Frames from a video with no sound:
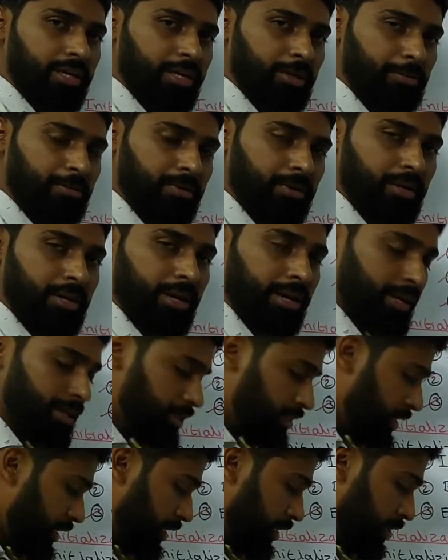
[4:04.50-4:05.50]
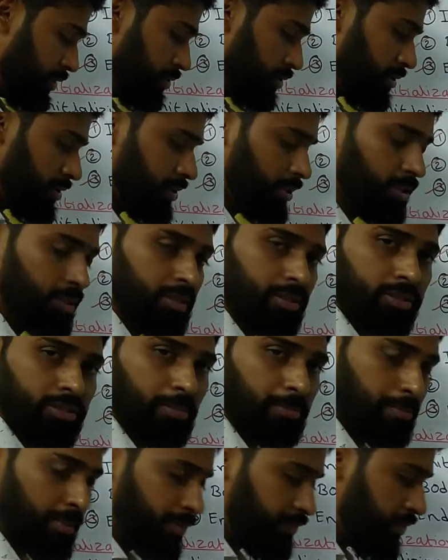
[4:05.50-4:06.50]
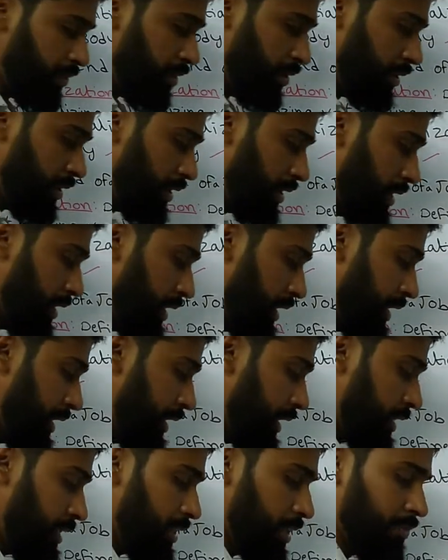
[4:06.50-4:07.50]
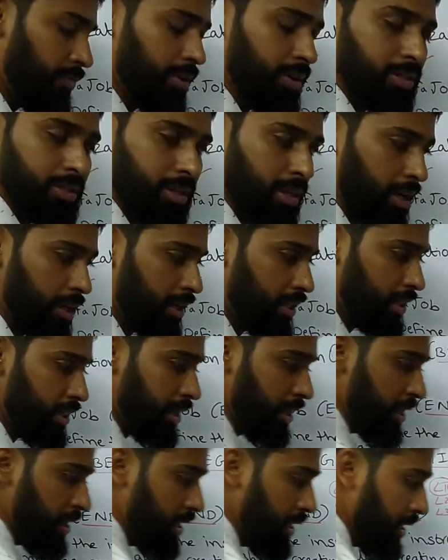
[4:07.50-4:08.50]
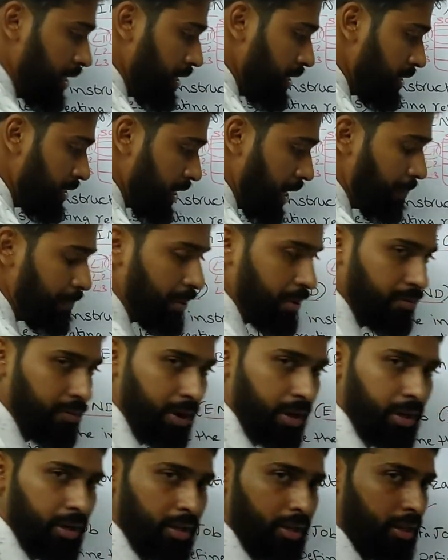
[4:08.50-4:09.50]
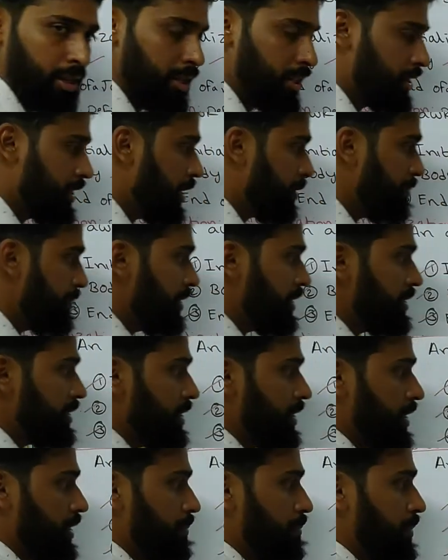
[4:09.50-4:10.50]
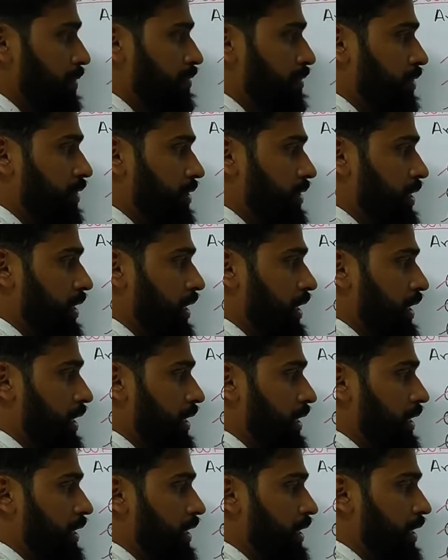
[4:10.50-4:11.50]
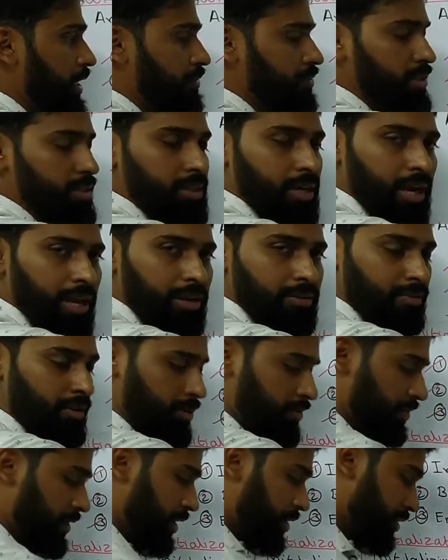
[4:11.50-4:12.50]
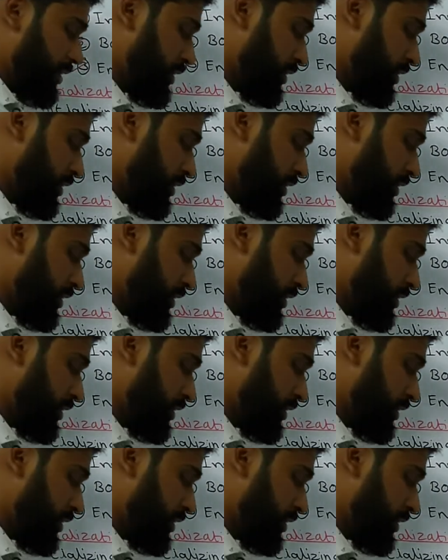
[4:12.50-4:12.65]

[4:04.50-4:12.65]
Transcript: it executes. So before reading the first line in the sample file. That means before the reading of this line 1, we are